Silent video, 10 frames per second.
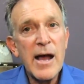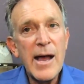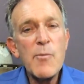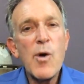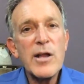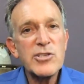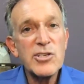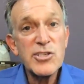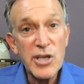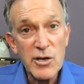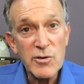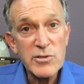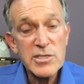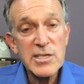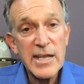am watching
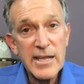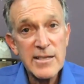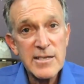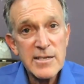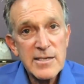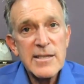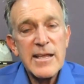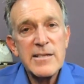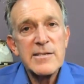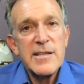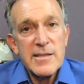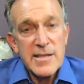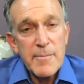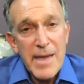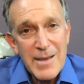shows today to, that, that
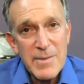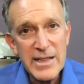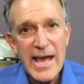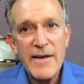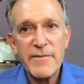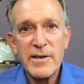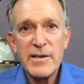that make me laugh,